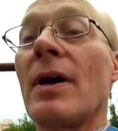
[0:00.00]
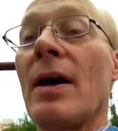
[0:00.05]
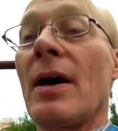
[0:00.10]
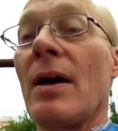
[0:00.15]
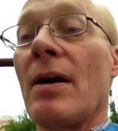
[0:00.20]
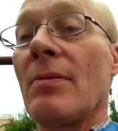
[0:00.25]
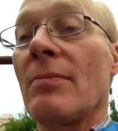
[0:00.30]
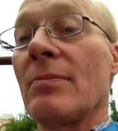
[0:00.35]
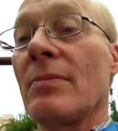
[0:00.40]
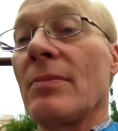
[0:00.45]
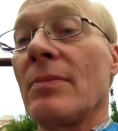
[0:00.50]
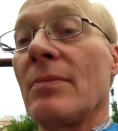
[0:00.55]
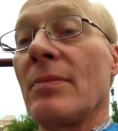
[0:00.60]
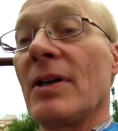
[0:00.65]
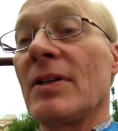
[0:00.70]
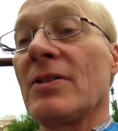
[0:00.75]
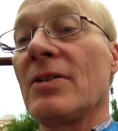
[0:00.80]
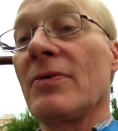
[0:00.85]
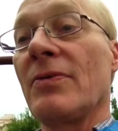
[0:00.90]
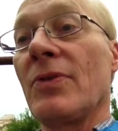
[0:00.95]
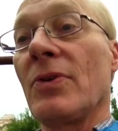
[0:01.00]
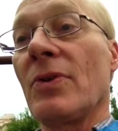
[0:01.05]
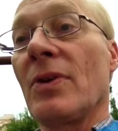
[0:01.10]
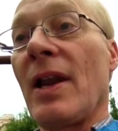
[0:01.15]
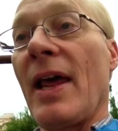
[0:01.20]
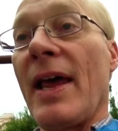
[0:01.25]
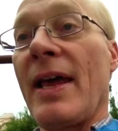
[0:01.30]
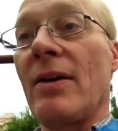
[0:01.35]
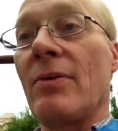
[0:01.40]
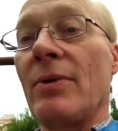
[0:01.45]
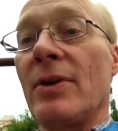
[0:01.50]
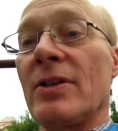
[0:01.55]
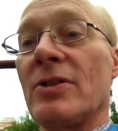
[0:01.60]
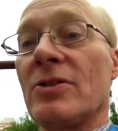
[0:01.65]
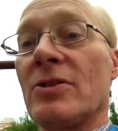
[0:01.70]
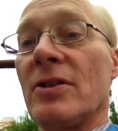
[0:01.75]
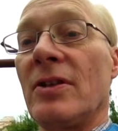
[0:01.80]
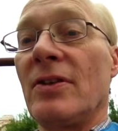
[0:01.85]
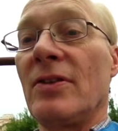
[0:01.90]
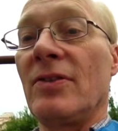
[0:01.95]
um, much of your
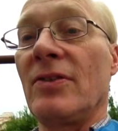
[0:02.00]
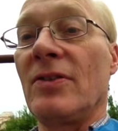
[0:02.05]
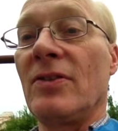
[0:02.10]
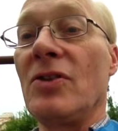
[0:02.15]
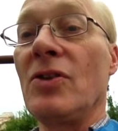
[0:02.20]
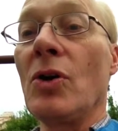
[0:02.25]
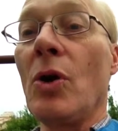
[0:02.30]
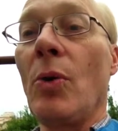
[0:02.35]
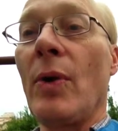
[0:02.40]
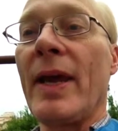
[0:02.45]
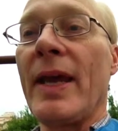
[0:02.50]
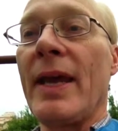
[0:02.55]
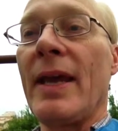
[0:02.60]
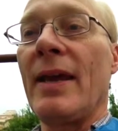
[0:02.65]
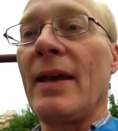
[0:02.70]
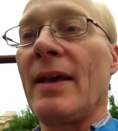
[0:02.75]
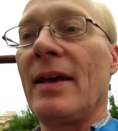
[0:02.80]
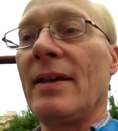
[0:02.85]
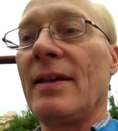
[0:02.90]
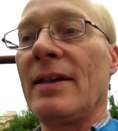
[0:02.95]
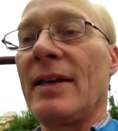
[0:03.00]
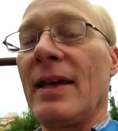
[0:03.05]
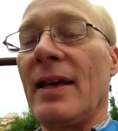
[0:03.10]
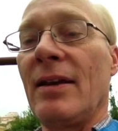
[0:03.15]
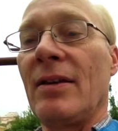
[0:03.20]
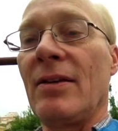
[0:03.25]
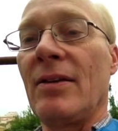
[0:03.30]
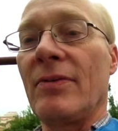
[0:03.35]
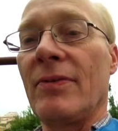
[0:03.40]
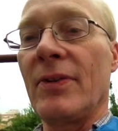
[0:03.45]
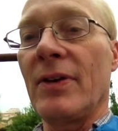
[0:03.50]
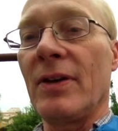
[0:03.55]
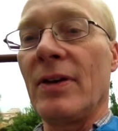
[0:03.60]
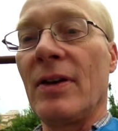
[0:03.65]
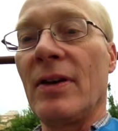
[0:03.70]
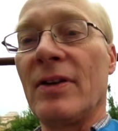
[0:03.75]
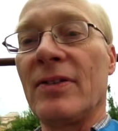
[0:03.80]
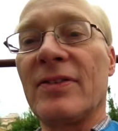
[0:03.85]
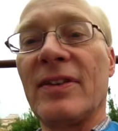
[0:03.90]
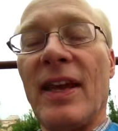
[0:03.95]
language is noe at the end of a,
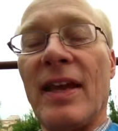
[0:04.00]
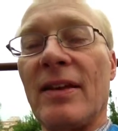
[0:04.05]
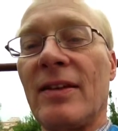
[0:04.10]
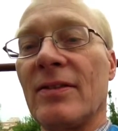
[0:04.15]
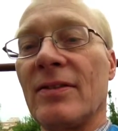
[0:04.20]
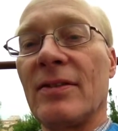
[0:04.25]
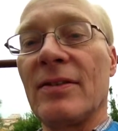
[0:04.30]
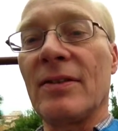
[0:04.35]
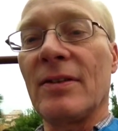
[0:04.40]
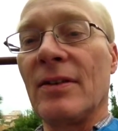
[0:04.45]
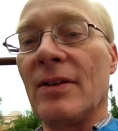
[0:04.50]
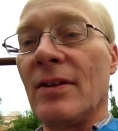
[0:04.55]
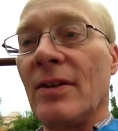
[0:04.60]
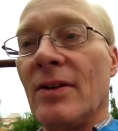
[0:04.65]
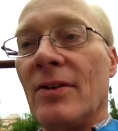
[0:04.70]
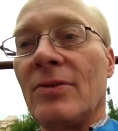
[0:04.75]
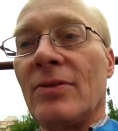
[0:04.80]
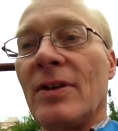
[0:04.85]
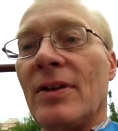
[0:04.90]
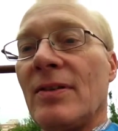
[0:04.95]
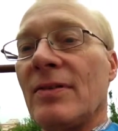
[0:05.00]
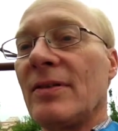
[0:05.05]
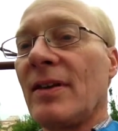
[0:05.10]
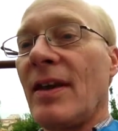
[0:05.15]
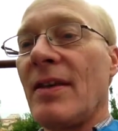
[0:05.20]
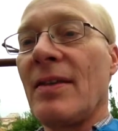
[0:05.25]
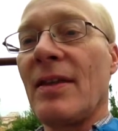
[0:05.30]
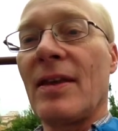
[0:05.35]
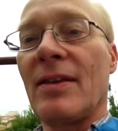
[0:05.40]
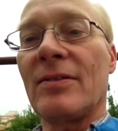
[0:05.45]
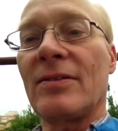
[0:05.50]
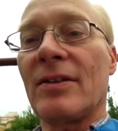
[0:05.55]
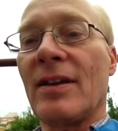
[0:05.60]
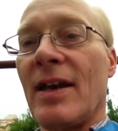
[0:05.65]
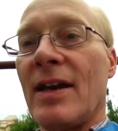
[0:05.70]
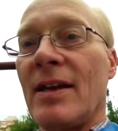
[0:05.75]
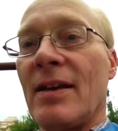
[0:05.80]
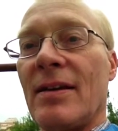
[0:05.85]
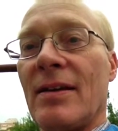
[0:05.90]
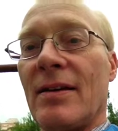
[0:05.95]
a sentence. So you can say things
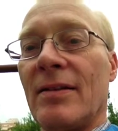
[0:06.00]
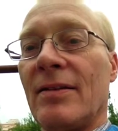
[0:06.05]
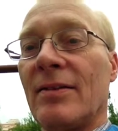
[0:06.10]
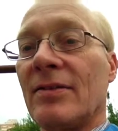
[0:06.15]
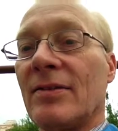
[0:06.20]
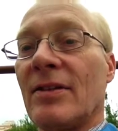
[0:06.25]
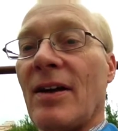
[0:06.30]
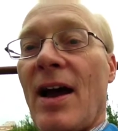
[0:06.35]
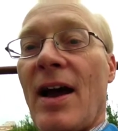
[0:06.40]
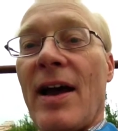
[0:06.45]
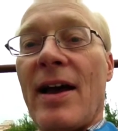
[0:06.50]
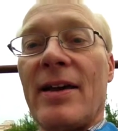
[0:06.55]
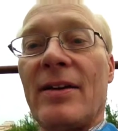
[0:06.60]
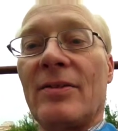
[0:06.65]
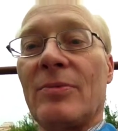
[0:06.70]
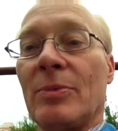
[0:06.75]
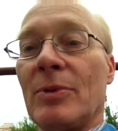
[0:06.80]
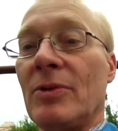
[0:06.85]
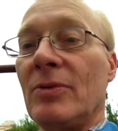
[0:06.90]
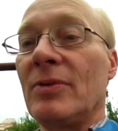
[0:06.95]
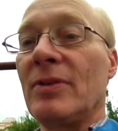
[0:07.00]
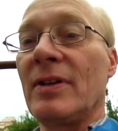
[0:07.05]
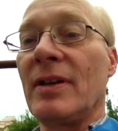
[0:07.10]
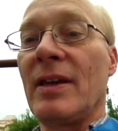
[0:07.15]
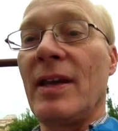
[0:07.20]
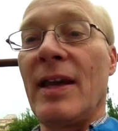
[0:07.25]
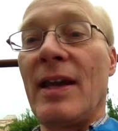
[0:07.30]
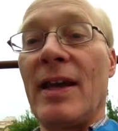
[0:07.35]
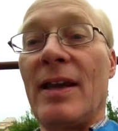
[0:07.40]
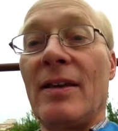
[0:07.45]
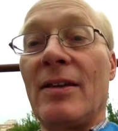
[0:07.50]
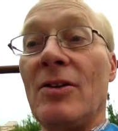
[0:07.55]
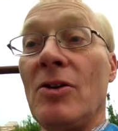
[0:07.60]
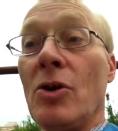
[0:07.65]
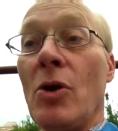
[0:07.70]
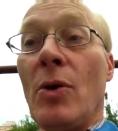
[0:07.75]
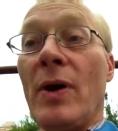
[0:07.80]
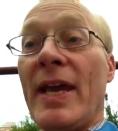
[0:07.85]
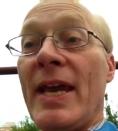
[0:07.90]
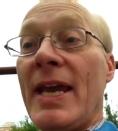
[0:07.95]
like uh, the sky is blue today,
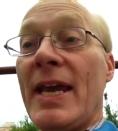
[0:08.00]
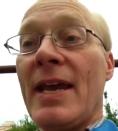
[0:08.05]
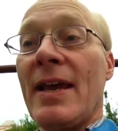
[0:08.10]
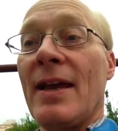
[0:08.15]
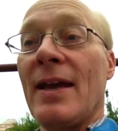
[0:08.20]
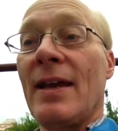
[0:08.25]
noe,